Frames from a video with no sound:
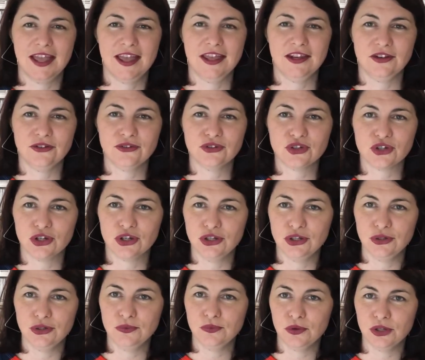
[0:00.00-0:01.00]
and I'll show
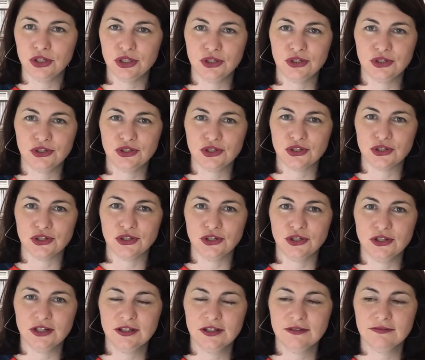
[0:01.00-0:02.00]
you what you could
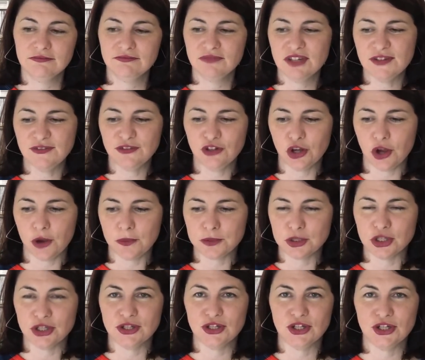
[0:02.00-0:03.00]
do, different
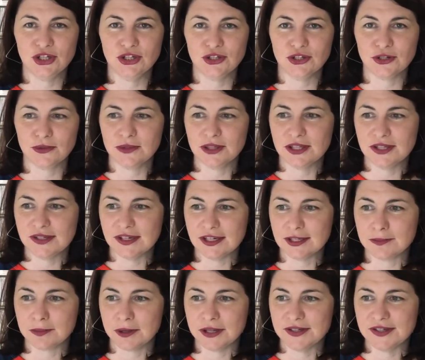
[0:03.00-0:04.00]
options you can do with the
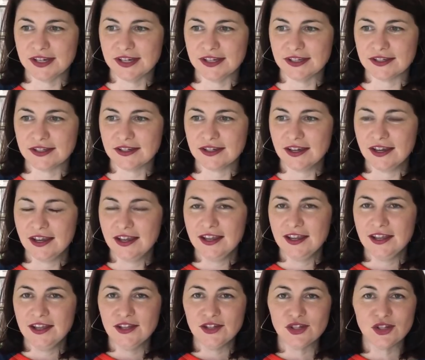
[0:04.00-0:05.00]
6x6.
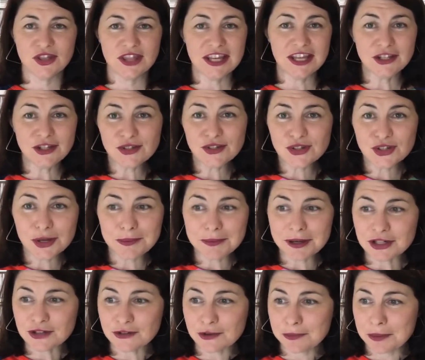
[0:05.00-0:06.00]
So thank you so
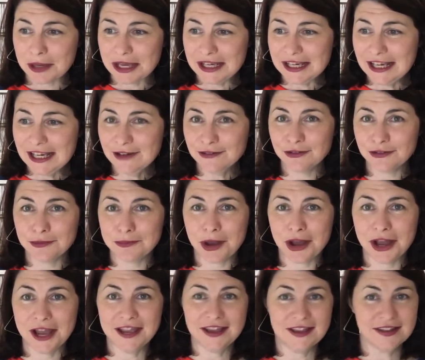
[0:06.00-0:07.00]
much for being here for
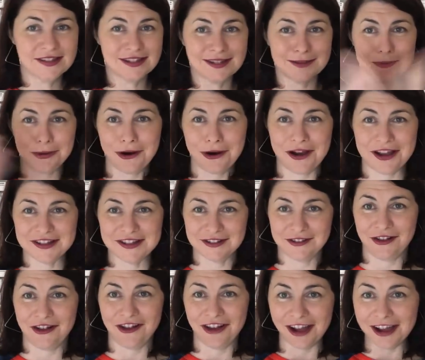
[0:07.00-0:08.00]
my surprise
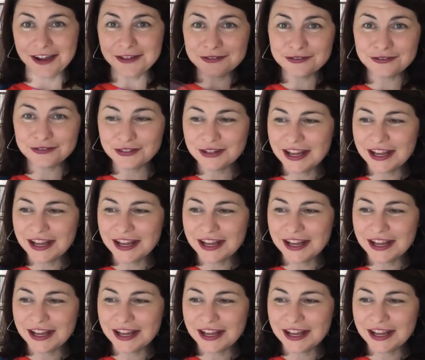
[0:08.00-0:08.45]
live